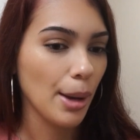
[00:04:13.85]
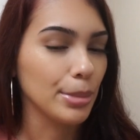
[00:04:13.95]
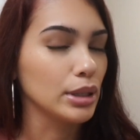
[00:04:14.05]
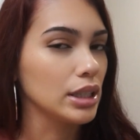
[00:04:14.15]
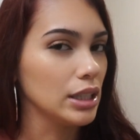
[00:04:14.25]
I
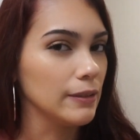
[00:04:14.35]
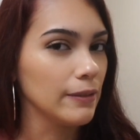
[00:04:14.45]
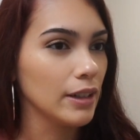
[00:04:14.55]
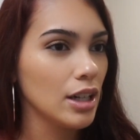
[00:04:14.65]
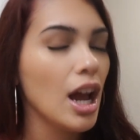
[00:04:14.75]
believe.
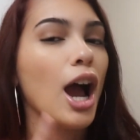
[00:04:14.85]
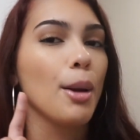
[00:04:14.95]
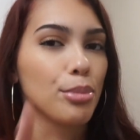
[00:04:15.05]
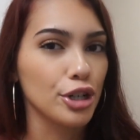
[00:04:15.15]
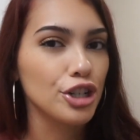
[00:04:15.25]

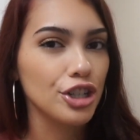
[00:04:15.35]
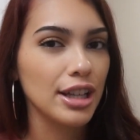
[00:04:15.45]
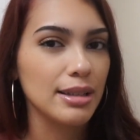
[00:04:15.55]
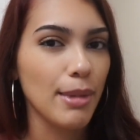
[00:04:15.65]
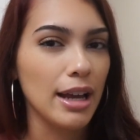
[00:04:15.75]
Pretty sure
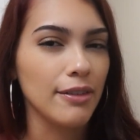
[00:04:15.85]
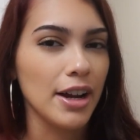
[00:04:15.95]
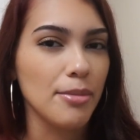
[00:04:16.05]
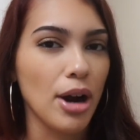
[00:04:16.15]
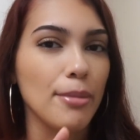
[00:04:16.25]
that's a
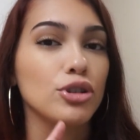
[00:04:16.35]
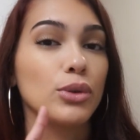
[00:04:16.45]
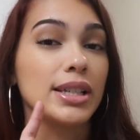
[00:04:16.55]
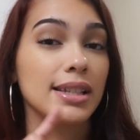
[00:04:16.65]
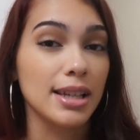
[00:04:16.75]
mattifying primer, so
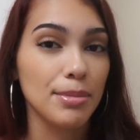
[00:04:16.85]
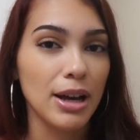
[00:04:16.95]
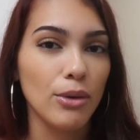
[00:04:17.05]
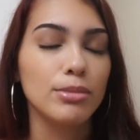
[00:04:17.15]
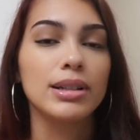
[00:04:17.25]
I skipped
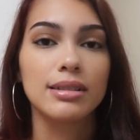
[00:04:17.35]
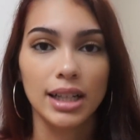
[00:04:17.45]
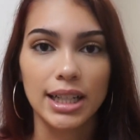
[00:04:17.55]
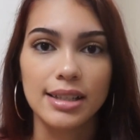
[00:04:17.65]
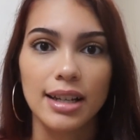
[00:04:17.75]
that one because,
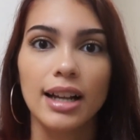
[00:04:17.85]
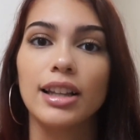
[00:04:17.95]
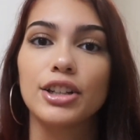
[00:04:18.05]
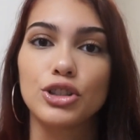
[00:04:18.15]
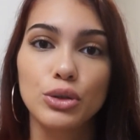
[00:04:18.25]
like I said, I
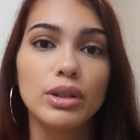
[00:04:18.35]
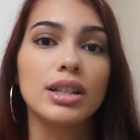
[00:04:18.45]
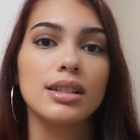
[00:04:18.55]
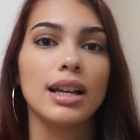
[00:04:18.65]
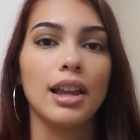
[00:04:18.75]
like
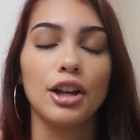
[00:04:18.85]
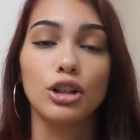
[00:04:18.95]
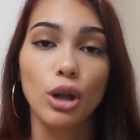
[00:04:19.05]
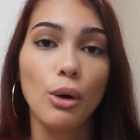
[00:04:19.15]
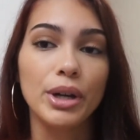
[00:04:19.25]
dewiness, I like
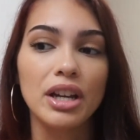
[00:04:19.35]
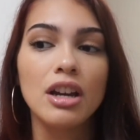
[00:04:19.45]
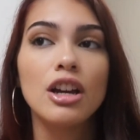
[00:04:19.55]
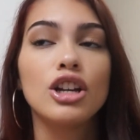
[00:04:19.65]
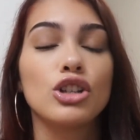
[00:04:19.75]
glowing,
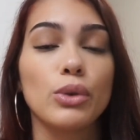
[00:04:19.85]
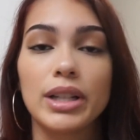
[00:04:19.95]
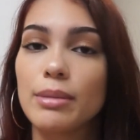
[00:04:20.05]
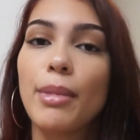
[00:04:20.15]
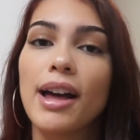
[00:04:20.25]
so I
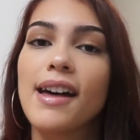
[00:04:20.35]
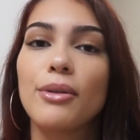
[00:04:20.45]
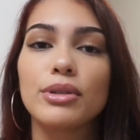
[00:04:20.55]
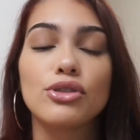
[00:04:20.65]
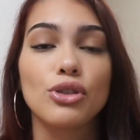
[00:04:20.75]
didn't buy that
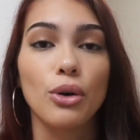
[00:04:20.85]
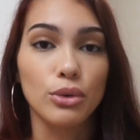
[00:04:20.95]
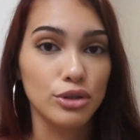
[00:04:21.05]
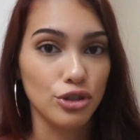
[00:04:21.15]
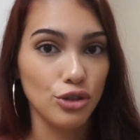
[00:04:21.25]
one.
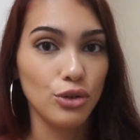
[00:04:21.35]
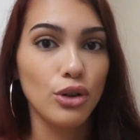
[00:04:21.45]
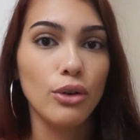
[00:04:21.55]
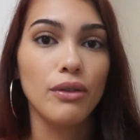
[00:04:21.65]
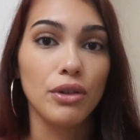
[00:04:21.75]
So just so you
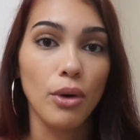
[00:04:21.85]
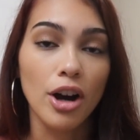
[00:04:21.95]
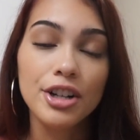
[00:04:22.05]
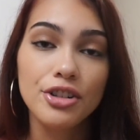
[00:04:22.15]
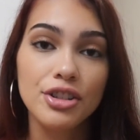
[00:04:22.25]
know, if you
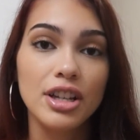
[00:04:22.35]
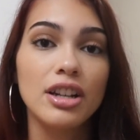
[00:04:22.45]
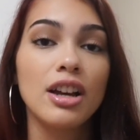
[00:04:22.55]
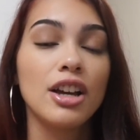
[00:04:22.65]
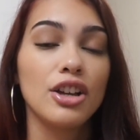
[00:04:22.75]
are
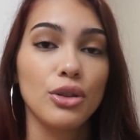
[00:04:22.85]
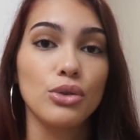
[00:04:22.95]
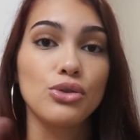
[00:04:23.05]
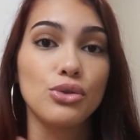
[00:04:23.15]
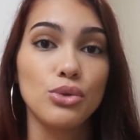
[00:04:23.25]
interested,
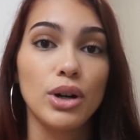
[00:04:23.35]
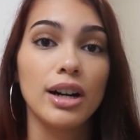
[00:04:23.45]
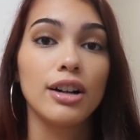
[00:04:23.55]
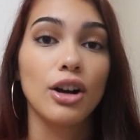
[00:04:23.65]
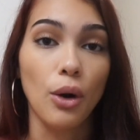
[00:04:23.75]
those two
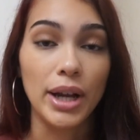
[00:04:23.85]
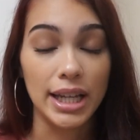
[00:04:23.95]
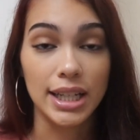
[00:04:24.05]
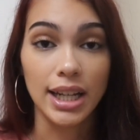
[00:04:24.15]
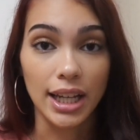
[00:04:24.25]
go
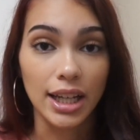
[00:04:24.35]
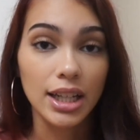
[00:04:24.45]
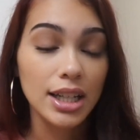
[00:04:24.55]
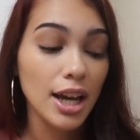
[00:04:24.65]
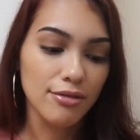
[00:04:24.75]
hand in
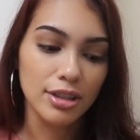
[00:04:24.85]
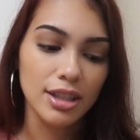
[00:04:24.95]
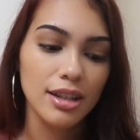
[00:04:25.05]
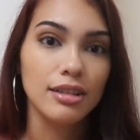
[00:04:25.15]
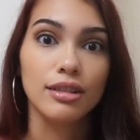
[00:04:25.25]
hand. I
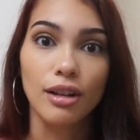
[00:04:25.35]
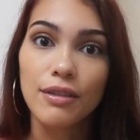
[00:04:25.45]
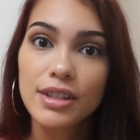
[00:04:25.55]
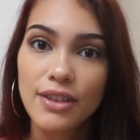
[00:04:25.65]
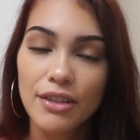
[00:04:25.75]
really
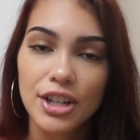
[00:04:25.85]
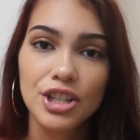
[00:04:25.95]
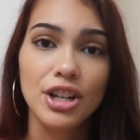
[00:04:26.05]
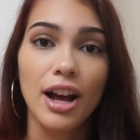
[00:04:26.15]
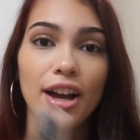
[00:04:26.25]
love this
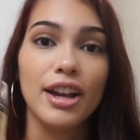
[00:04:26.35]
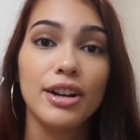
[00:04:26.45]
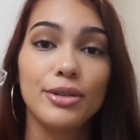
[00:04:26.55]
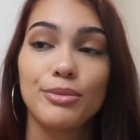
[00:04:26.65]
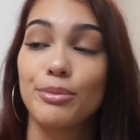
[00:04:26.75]
foundation.
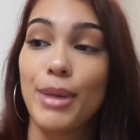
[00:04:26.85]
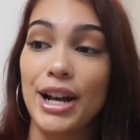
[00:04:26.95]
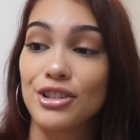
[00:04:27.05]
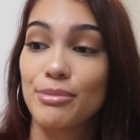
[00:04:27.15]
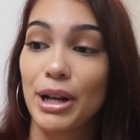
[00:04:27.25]
I
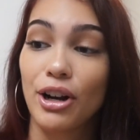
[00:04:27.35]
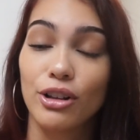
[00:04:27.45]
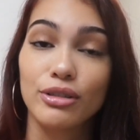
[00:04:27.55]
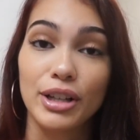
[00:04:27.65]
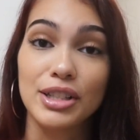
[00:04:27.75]
matched my
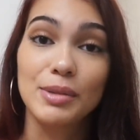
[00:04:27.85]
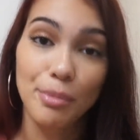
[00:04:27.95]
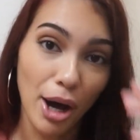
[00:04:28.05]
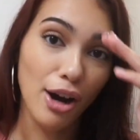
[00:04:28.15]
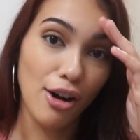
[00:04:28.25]
color like
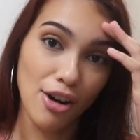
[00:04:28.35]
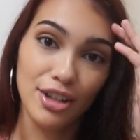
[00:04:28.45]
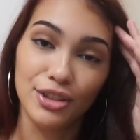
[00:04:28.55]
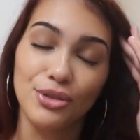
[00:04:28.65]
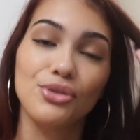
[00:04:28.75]
spot
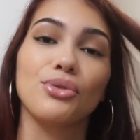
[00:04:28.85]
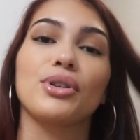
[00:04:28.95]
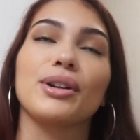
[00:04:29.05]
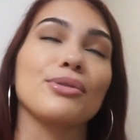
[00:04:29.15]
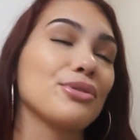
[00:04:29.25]
on in the
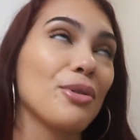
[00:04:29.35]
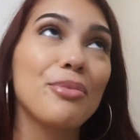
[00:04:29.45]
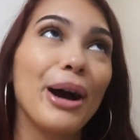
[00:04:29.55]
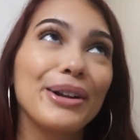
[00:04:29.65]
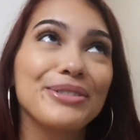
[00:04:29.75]
store, and I was so
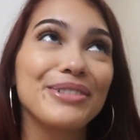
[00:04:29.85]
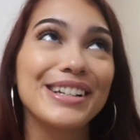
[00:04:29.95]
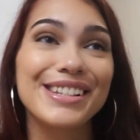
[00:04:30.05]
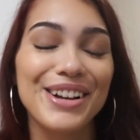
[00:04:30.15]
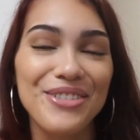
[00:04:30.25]
proud of
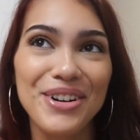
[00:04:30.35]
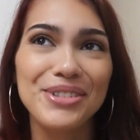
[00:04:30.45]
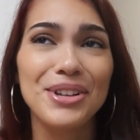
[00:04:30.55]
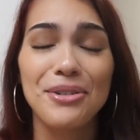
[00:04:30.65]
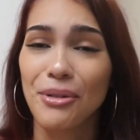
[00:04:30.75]
myself. I was
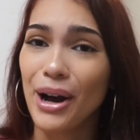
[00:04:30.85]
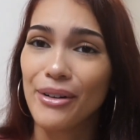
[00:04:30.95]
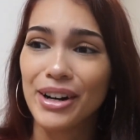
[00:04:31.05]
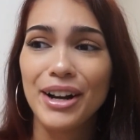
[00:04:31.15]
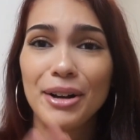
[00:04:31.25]
like,
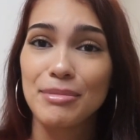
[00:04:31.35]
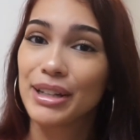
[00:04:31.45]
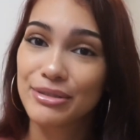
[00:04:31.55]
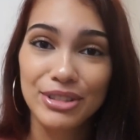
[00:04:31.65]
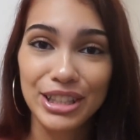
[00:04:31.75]
wow, I'm
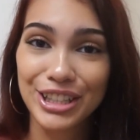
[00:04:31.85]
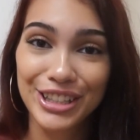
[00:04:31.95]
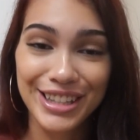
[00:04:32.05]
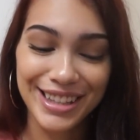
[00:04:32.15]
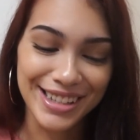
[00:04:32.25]
getting really good
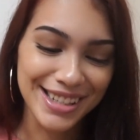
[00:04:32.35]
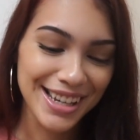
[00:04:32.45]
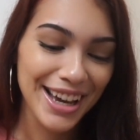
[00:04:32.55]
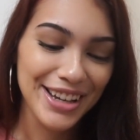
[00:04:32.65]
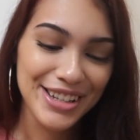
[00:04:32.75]
at this.
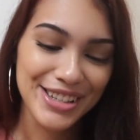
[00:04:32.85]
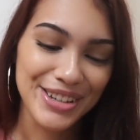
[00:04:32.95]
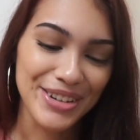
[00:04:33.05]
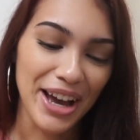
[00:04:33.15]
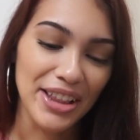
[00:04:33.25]

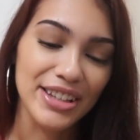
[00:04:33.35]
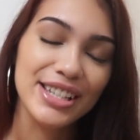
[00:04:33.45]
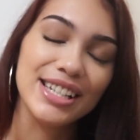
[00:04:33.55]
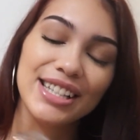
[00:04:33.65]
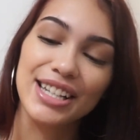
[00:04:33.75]
So yeah,
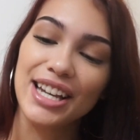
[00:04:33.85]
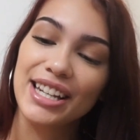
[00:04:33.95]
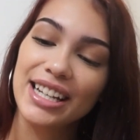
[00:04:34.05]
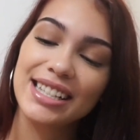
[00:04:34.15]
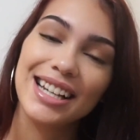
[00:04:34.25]
this is the
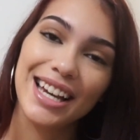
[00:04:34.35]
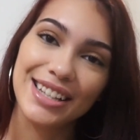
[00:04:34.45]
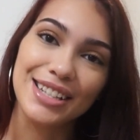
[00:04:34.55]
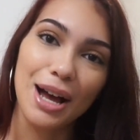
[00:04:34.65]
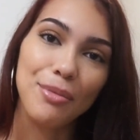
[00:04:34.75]
NYX
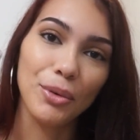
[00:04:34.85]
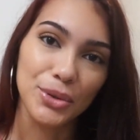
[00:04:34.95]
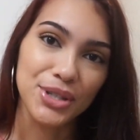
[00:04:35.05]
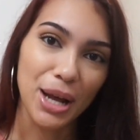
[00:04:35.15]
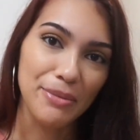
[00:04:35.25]
Can't Stop
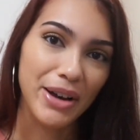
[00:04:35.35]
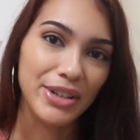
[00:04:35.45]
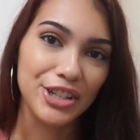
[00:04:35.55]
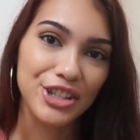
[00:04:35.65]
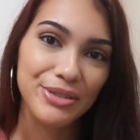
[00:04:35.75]
Won't Stop
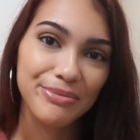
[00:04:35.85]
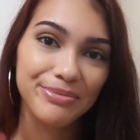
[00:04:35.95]
foundation.